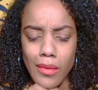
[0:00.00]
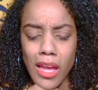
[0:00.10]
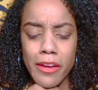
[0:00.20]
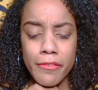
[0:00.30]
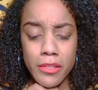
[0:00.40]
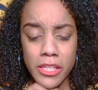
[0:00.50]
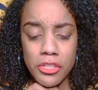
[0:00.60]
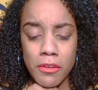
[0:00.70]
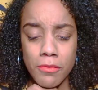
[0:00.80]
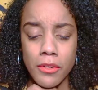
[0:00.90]
I feel like
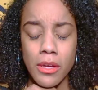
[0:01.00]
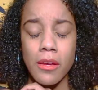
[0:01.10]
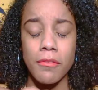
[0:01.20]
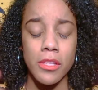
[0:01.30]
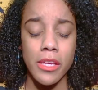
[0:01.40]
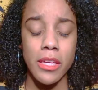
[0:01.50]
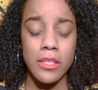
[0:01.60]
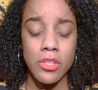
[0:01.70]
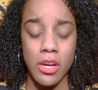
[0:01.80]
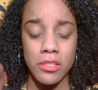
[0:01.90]
Jeffree. I feel
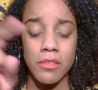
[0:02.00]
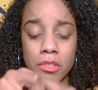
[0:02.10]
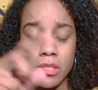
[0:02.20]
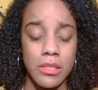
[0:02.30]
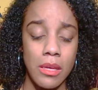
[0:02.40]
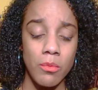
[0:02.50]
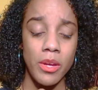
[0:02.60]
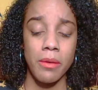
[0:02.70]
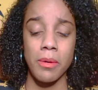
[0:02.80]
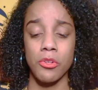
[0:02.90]
like Tati feels the same
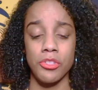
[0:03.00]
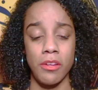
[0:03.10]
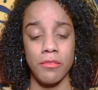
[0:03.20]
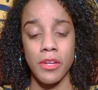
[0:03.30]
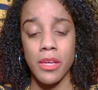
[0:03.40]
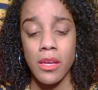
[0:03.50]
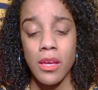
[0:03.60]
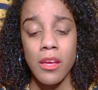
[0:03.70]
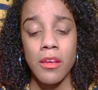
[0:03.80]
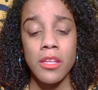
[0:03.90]
way about Jeffree.
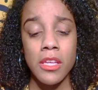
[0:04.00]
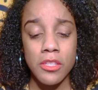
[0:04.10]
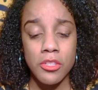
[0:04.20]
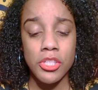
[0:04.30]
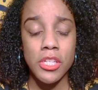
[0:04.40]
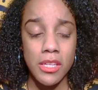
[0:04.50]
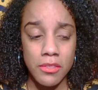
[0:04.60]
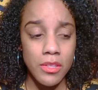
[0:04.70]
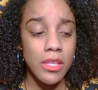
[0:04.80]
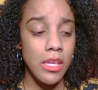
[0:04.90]
He, she
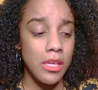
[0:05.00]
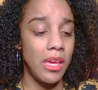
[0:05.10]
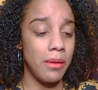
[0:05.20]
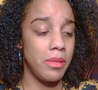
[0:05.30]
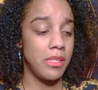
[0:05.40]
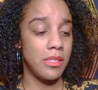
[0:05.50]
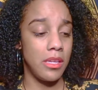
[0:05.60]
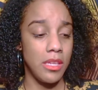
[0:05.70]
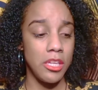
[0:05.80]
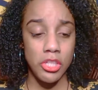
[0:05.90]
does feel like he can be
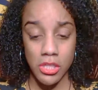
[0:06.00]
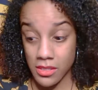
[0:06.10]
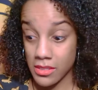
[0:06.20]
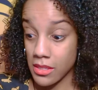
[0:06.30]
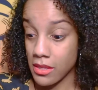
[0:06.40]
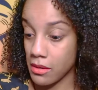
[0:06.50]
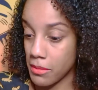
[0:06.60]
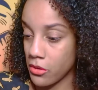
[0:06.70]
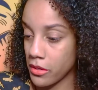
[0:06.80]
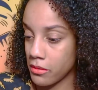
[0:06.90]
sneaky. She does see that
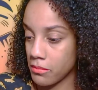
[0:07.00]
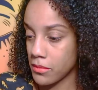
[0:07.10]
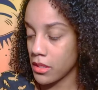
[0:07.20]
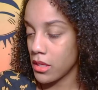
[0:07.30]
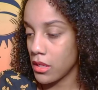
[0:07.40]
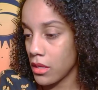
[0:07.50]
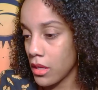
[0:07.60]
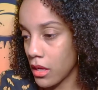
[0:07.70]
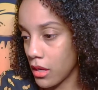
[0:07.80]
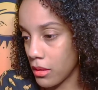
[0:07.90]
about him.
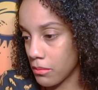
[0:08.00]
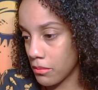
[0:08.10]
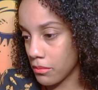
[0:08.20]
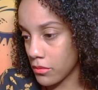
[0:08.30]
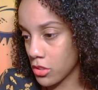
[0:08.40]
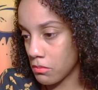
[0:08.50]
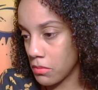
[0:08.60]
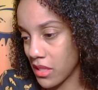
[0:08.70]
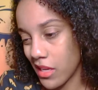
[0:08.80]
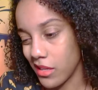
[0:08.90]
Um,
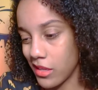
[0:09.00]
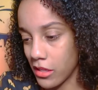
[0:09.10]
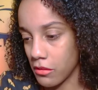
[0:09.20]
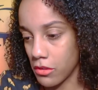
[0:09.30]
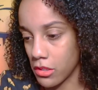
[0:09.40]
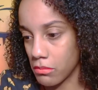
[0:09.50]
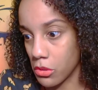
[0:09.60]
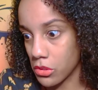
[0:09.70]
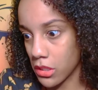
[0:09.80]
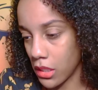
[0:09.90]
but they kind of are
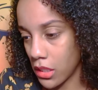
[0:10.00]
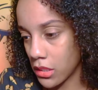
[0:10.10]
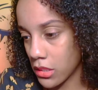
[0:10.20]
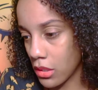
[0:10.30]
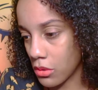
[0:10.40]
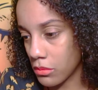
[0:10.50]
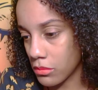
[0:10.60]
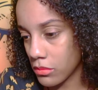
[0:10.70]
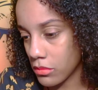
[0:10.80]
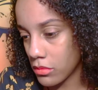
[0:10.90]
both sneaky. so.
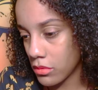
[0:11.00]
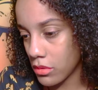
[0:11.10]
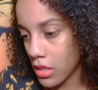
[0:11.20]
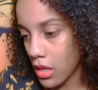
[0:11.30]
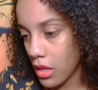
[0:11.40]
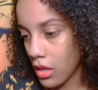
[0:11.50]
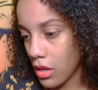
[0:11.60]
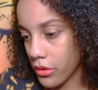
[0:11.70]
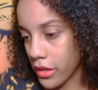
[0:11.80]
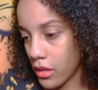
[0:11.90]

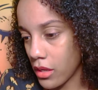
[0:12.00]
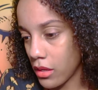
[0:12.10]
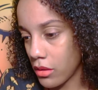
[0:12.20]
Okay.